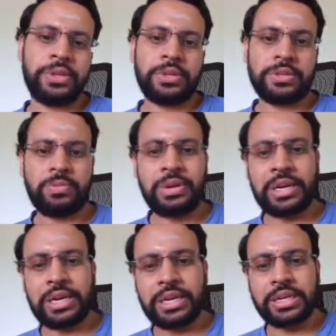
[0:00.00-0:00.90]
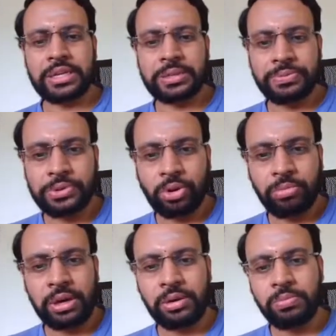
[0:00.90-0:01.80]
Similarly in case of
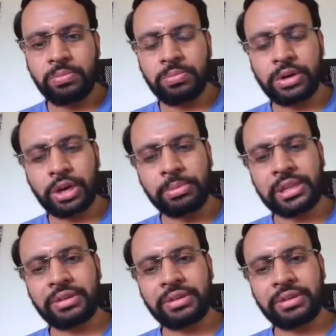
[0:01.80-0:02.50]
Sobel, double